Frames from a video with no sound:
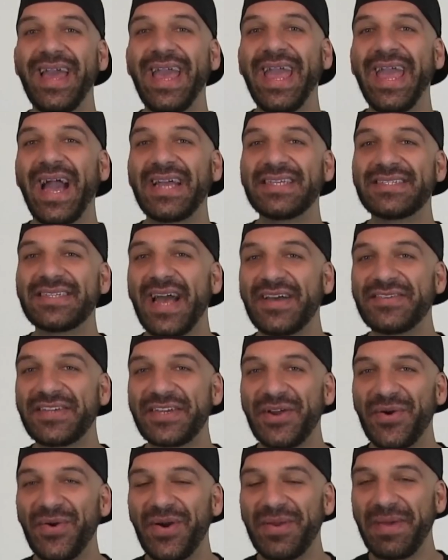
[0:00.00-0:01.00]
Hey guys, how's
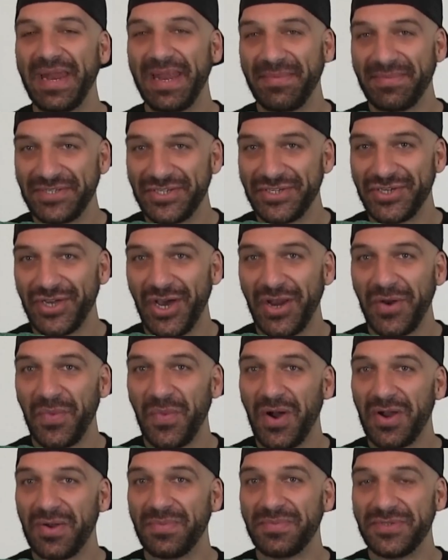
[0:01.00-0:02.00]
it going? My name is John and
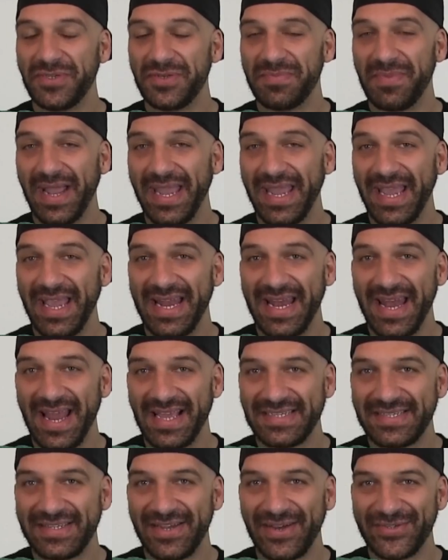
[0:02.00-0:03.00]
welcome to my
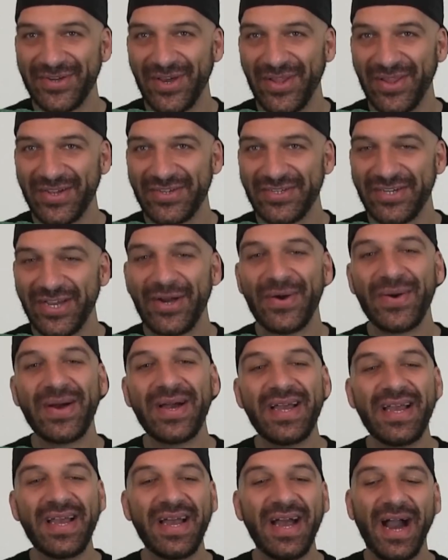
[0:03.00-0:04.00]
NEStalgiaholic show.
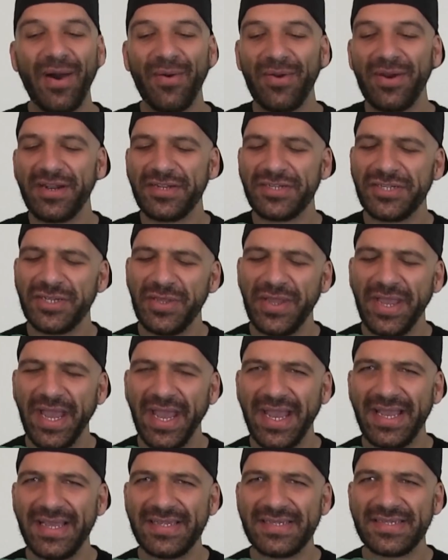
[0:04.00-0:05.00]
I wanted to show you
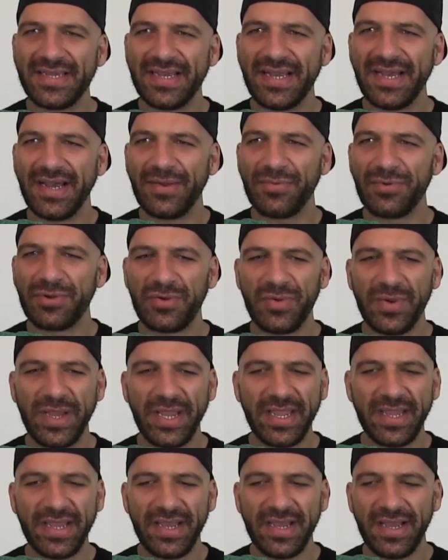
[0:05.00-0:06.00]
guys real
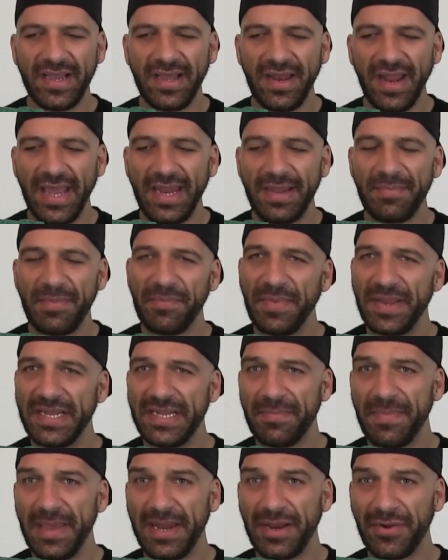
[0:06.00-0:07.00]
quick an item I
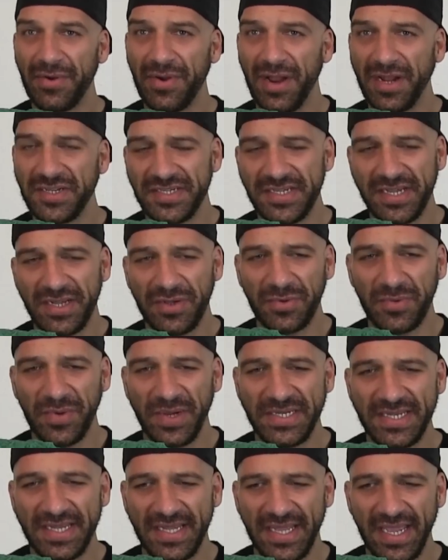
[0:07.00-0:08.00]
picked up at a garage sale
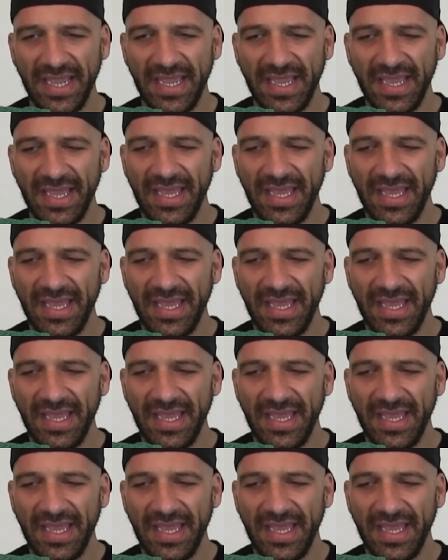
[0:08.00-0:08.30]
recently.